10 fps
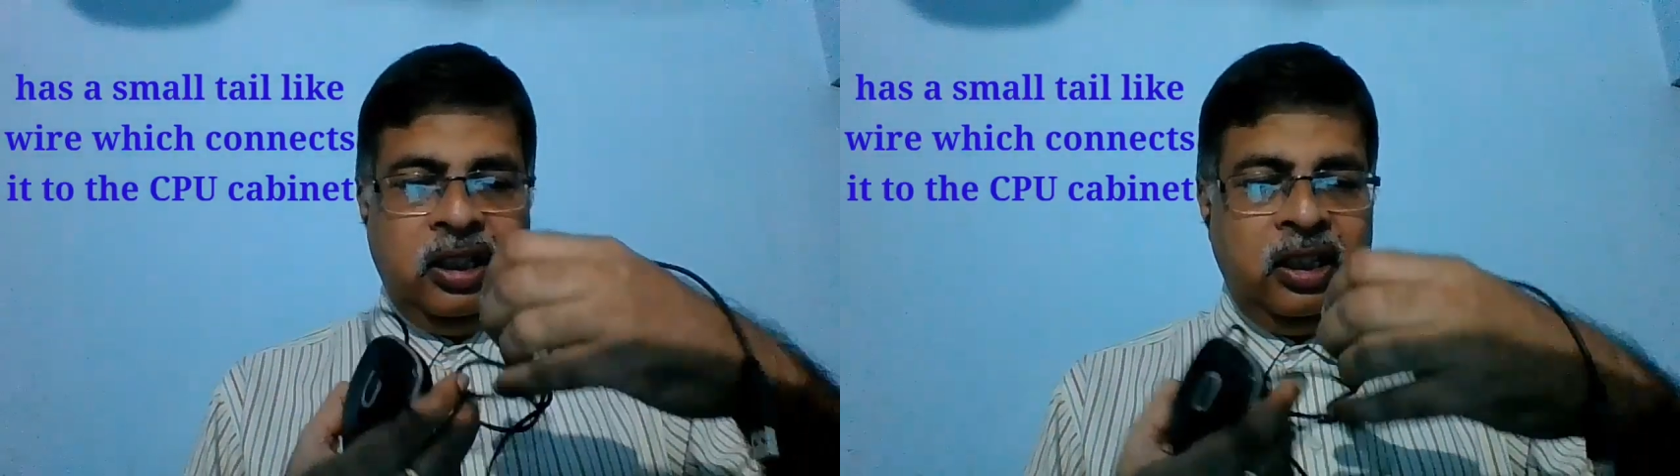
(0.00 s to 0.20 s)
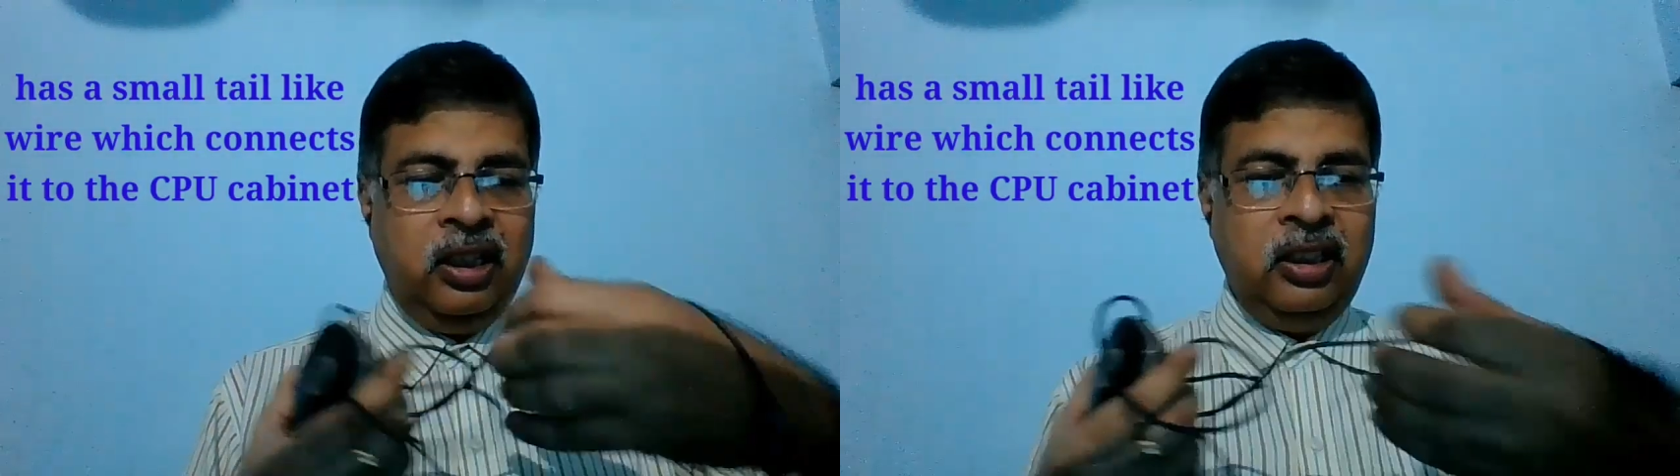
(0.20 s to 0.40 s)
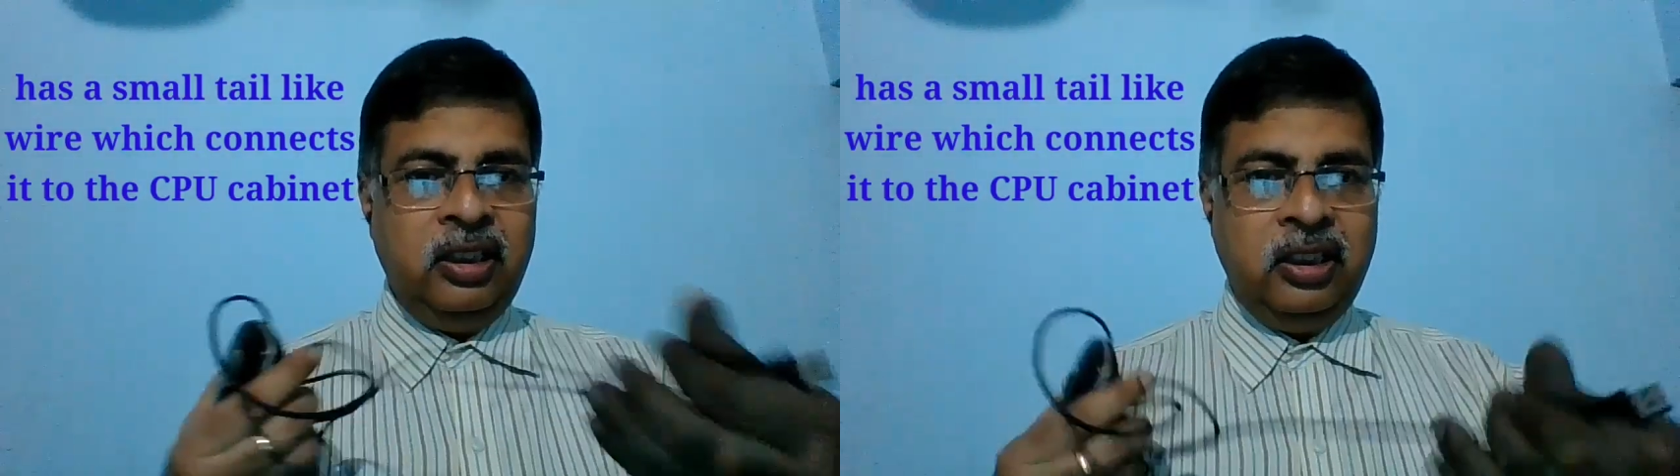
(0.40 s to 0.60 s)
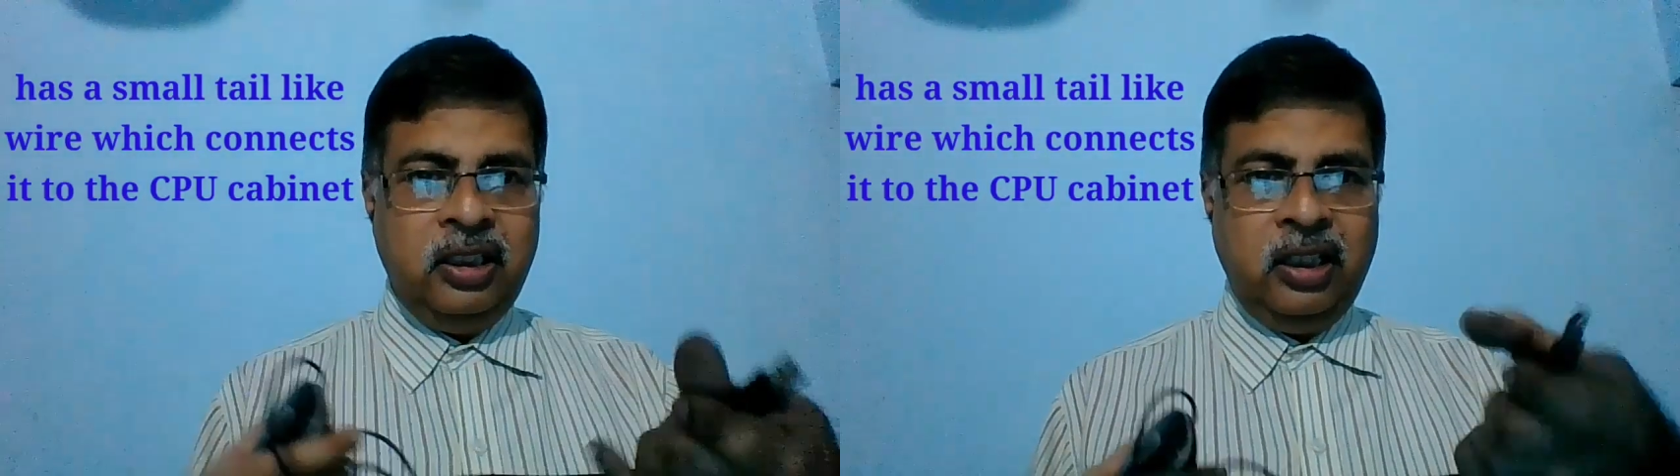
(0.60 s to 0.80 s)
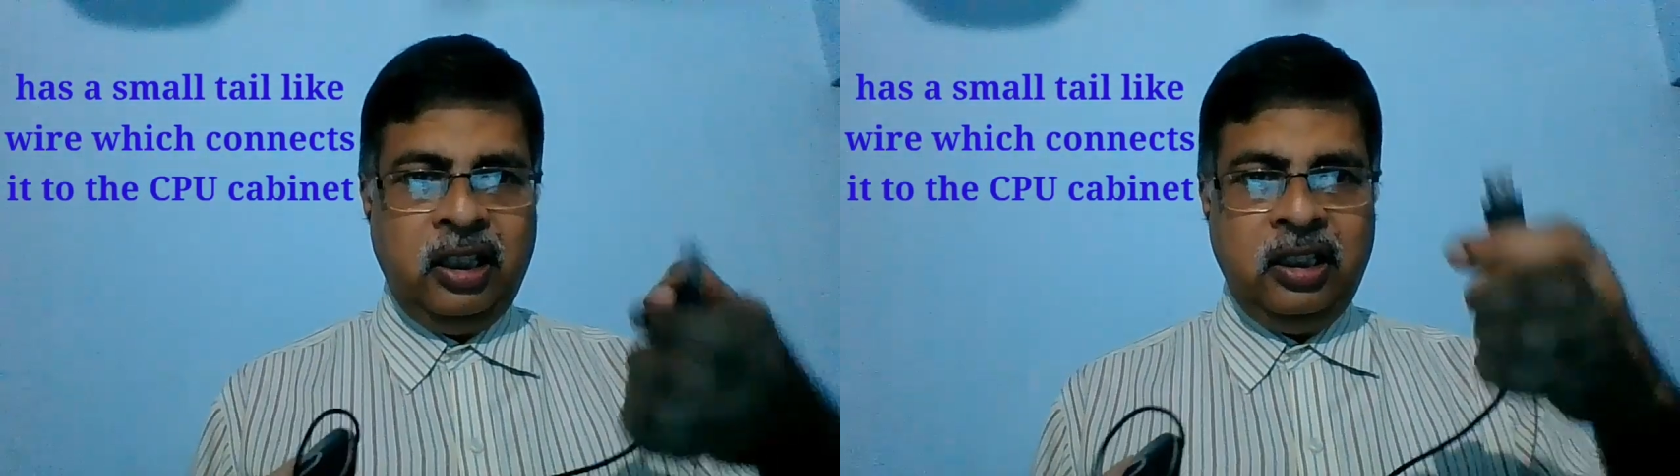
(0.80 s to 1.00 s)
and
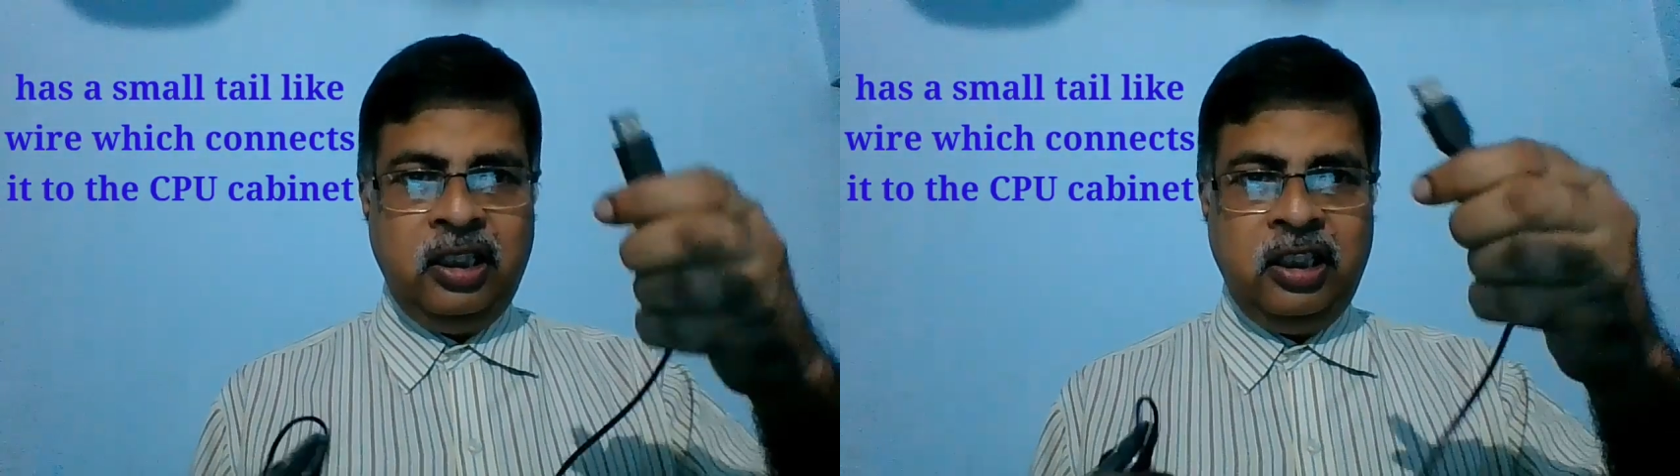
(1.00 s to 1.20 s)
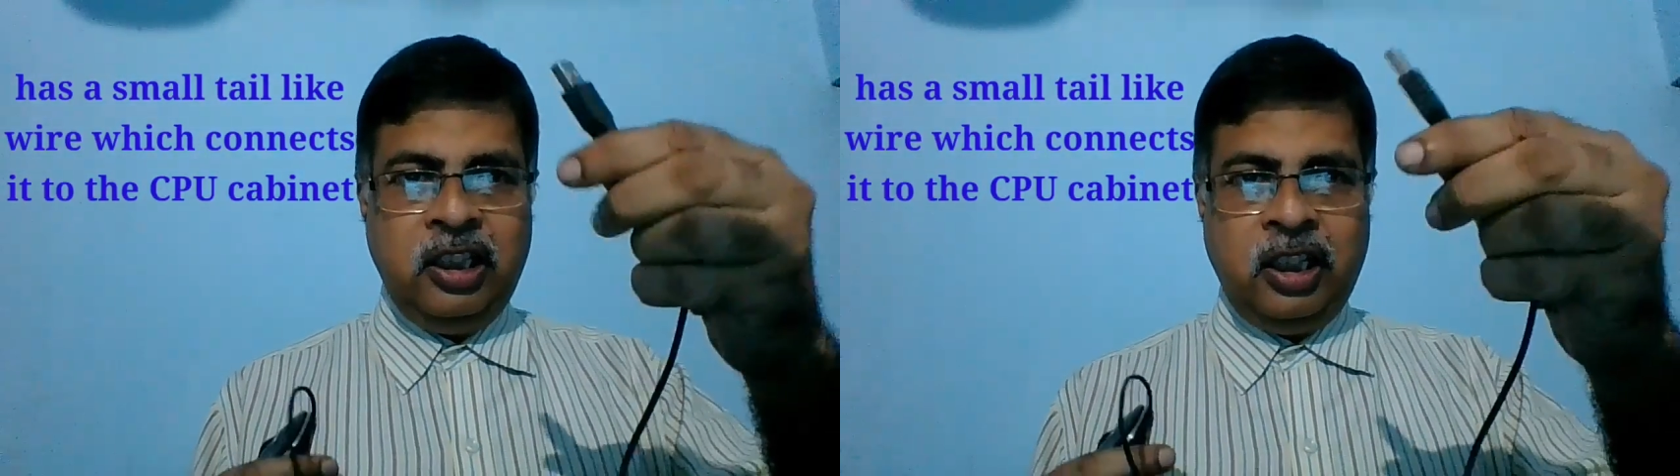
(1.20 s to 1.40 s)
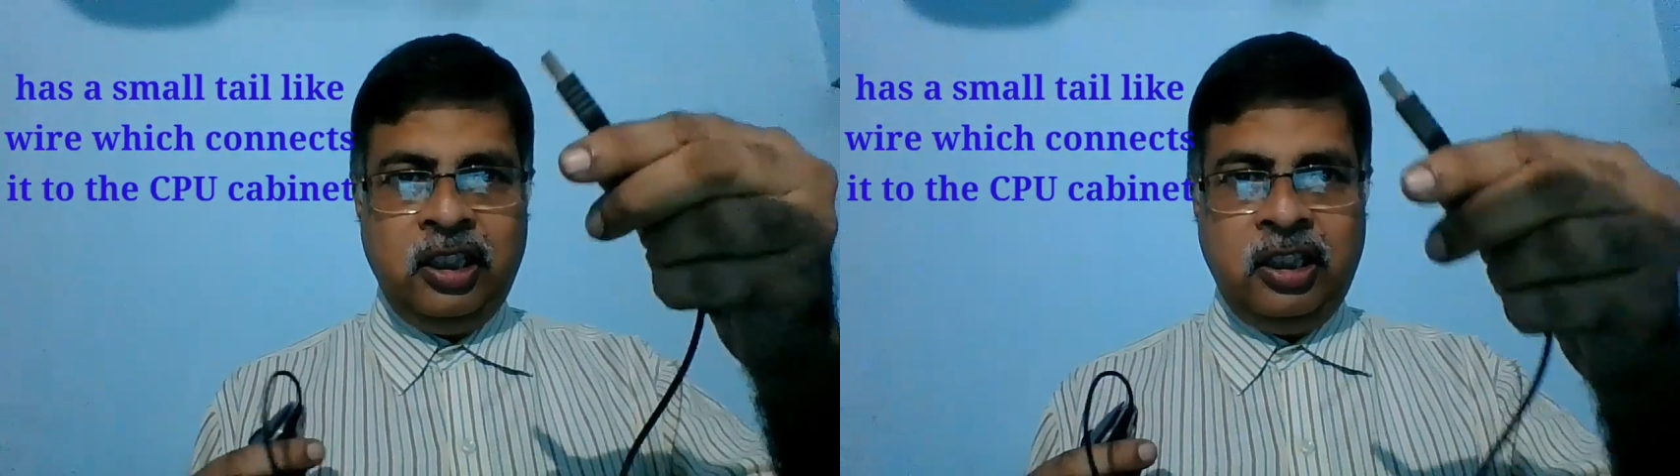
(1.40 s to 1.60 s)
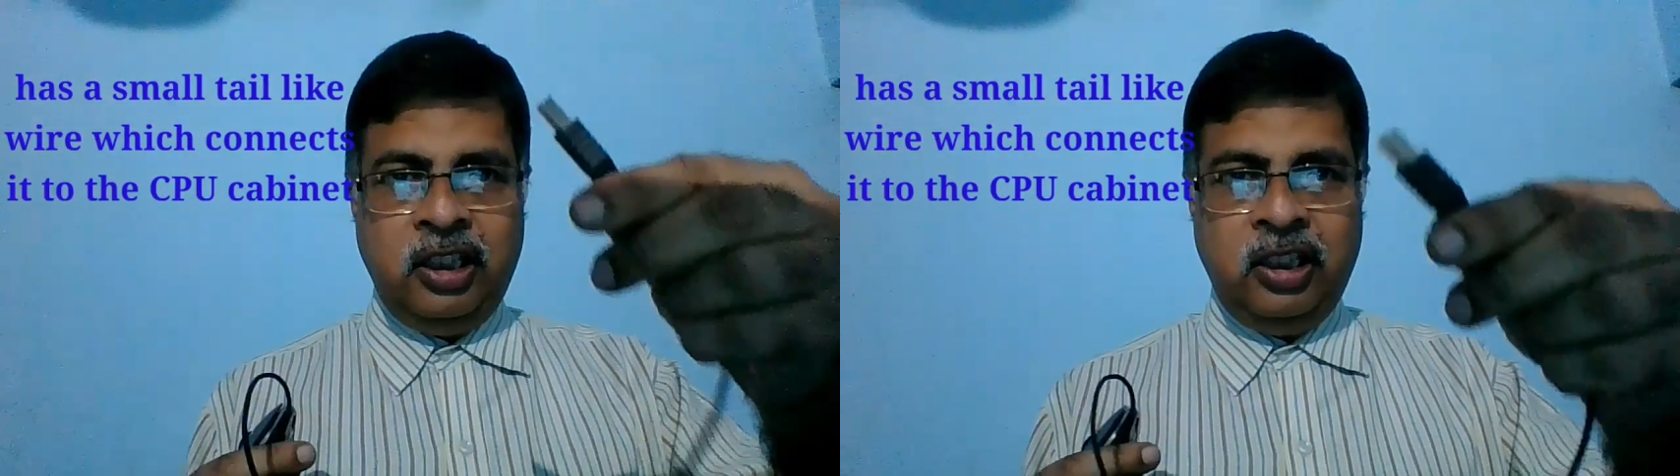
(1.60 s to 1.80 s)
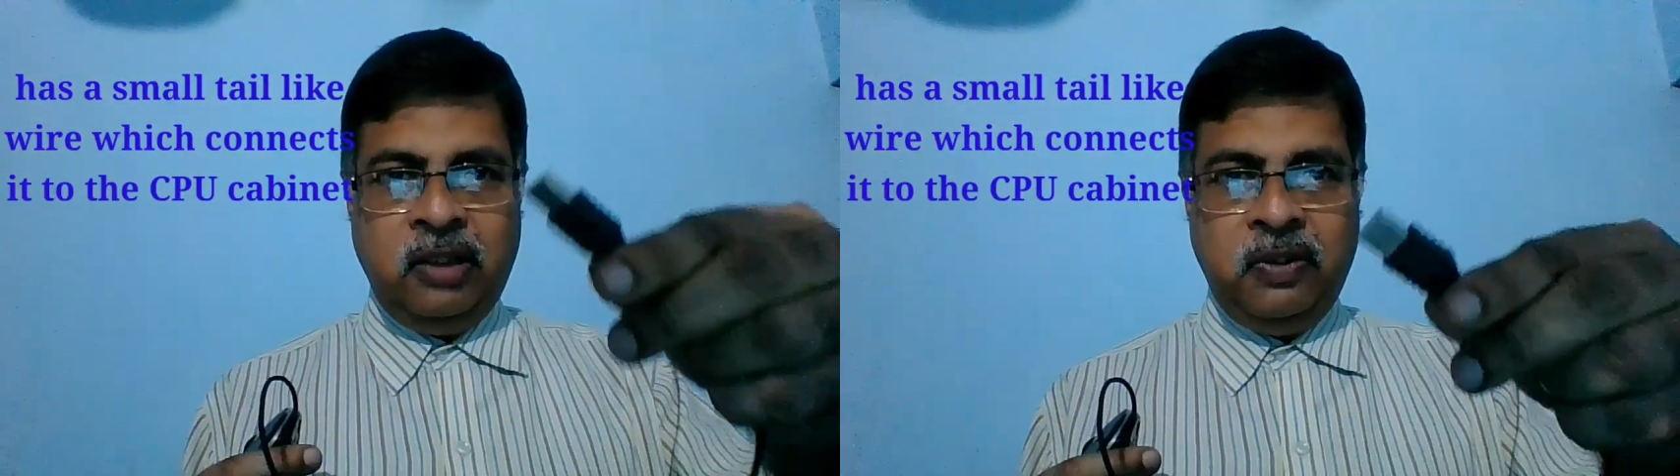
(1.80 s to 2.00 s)
at the other end